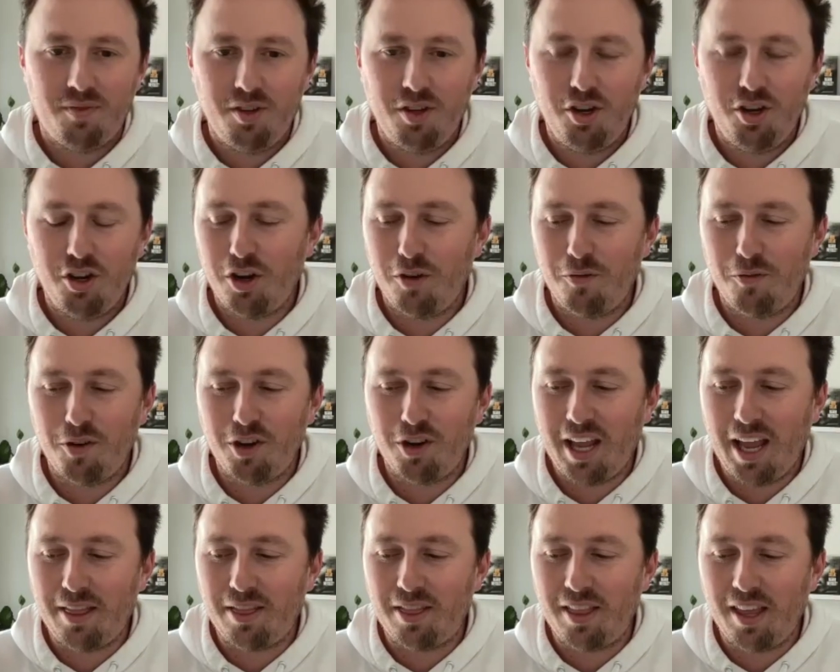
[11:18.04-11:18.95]
You're gonna
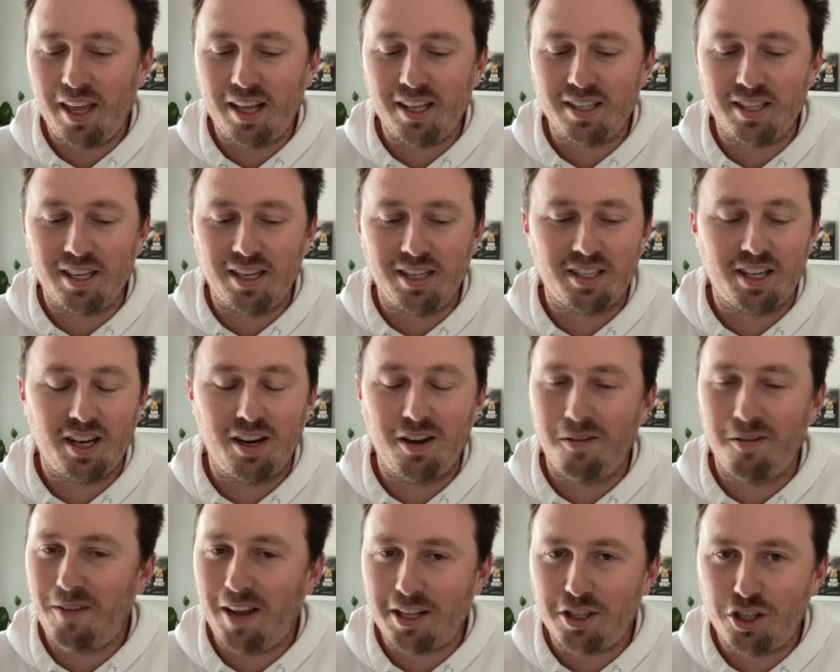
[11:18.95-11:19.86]
forget things, and it's gonna
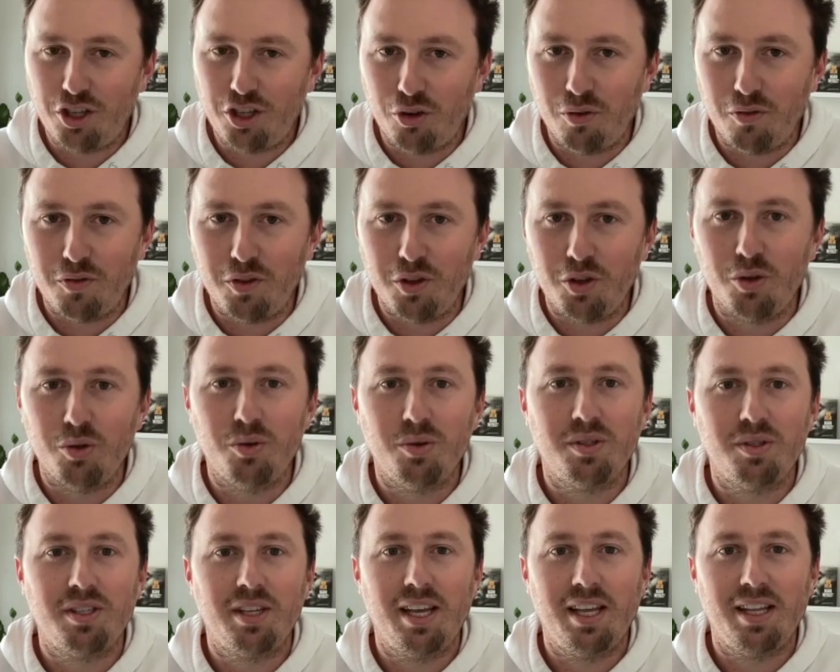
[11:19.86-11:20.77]
affect your
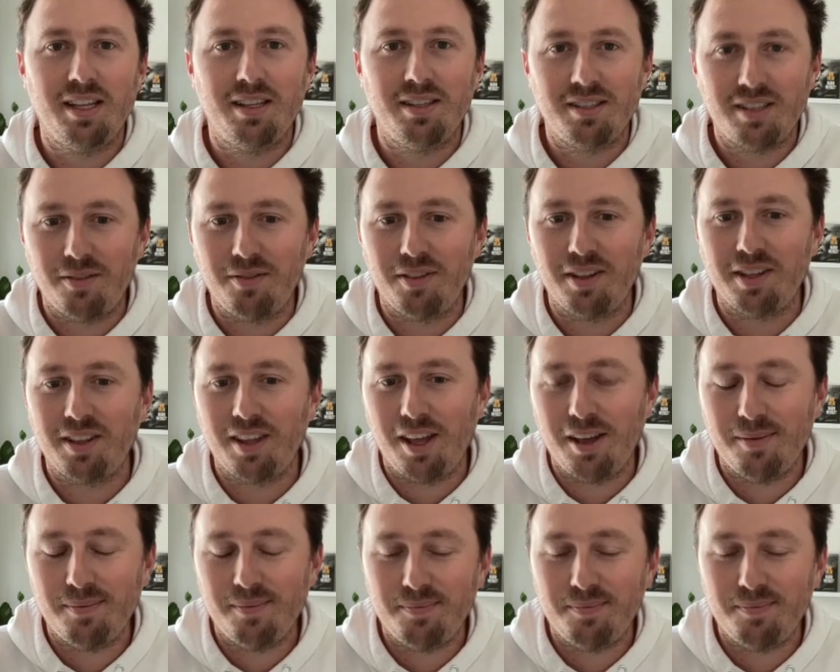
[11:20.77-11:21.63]
reviews and stuff like that.